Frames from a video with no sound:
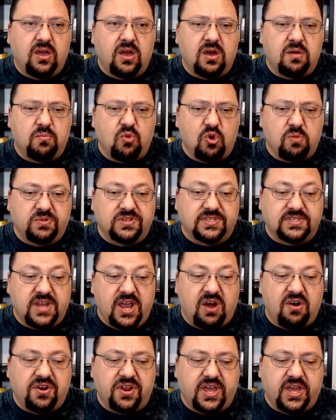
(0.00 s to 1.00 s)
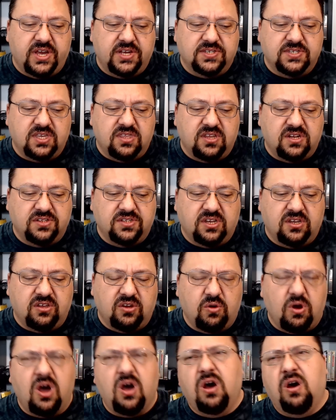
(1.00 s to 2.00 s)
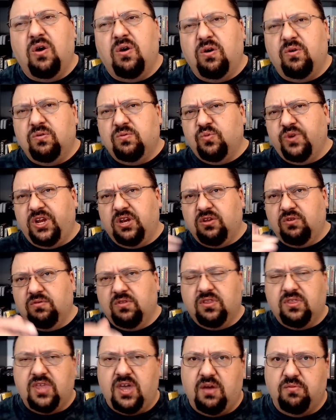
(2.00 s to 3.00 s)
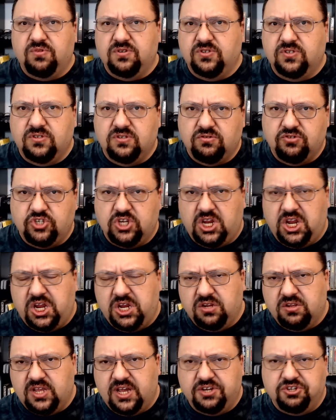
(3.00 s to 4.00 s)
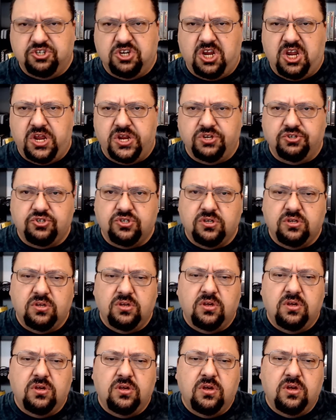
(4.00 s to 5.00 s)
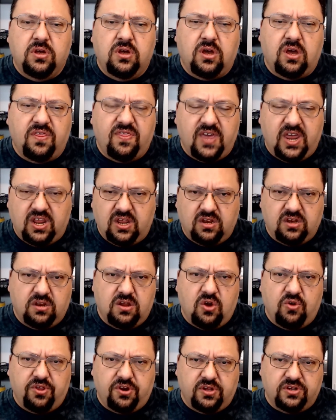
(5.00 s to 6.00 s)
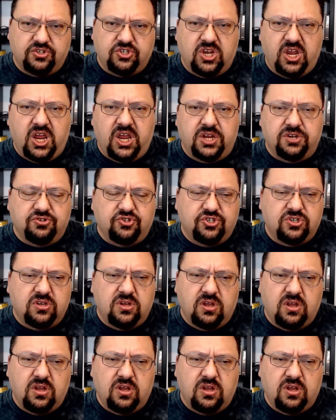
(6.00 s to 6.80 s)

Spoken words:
Mormons nowadays, and they'll tell you, oh, we knew that changed. They didn't know that it changed,